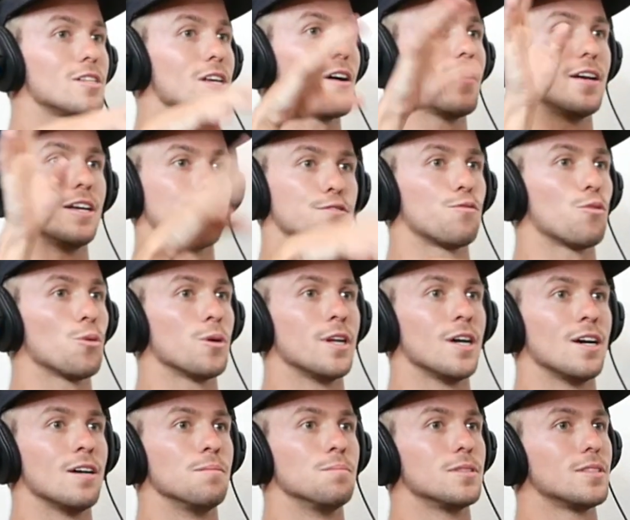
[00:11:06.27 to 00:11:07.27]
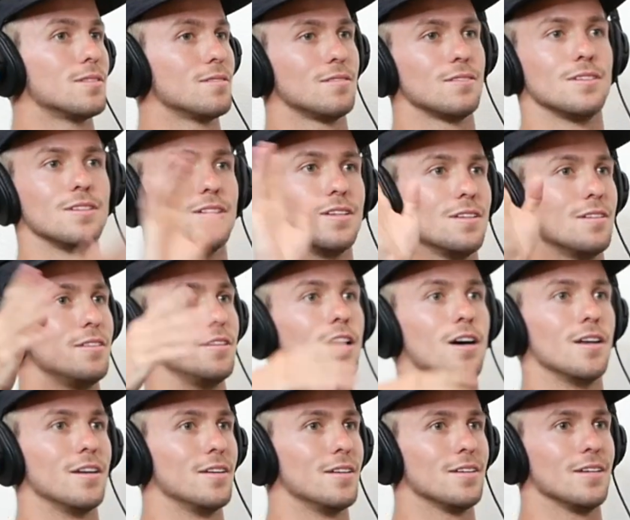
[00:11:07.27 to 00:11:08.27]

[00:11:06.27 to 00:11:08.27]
out, hits four dubs, done.